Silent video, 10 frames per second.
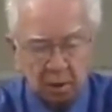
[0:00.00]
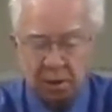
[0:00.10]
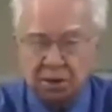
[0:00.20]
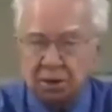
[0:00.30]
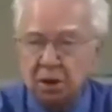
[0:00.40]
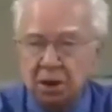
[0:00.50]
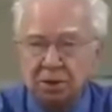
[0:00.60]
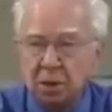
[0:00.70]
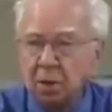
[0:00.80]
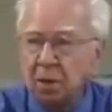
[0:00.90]
Points of
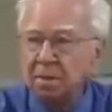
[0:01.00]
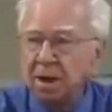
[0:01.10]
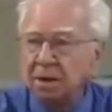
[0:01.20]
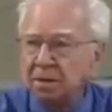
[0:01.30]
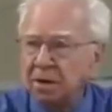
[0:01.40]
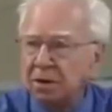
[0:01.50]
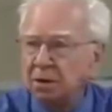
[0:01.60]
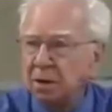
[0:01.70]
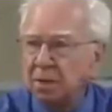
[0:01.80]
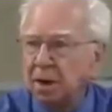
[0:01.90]
authority is only one page, very
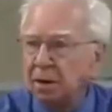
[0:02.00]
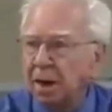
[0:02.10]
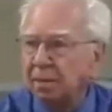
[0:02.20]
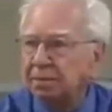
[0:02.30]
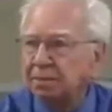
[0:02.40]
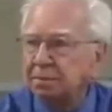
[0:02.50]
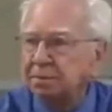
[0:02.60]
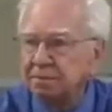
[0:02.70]
short paragraph.